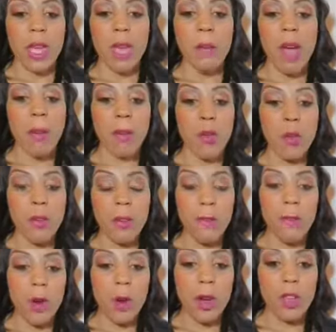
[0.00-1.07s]
Am I moving
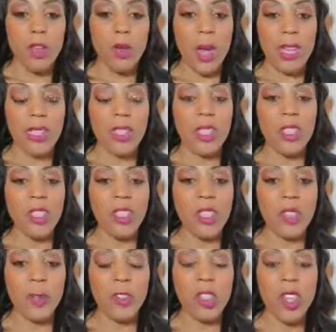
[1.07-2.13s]
forward? Do I see a
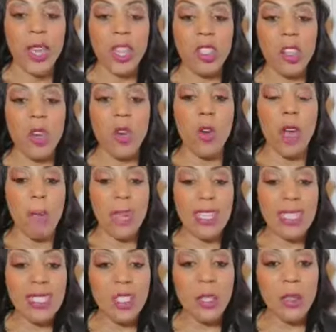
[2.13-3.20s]
shift changing or am I
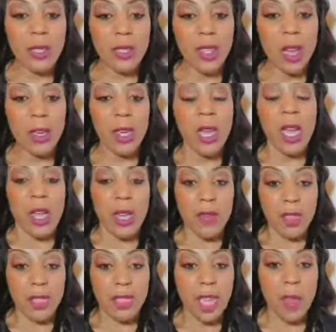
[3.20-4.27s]
still stuck
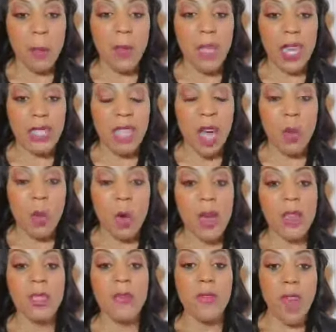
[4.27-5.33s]
in the same place I
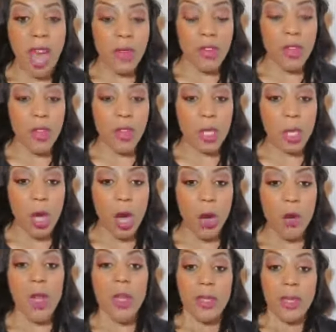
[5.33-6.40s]
was 5 years ago,
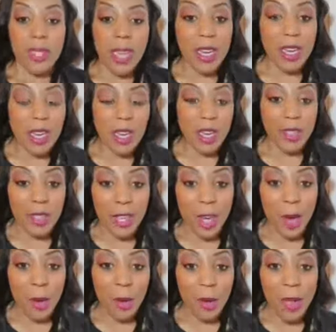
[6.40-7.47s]
10 years
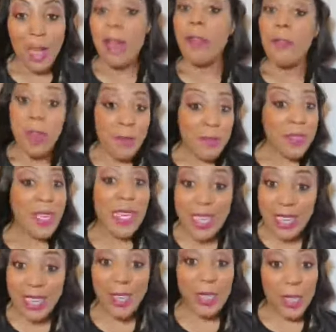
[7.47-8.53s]
ago,
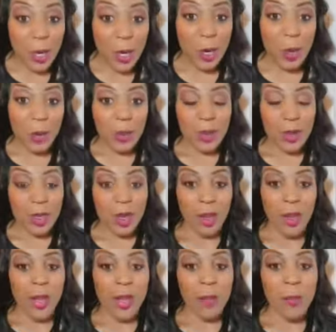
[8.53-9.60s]
15 years ago?
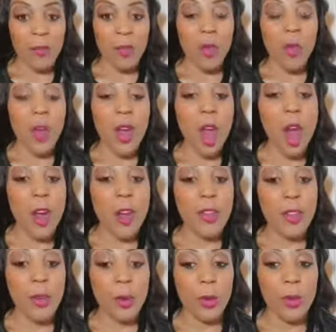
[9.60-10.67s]
Okay? Where are
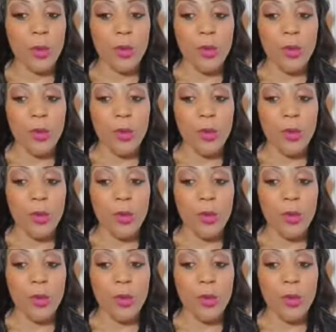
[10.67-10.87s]
you?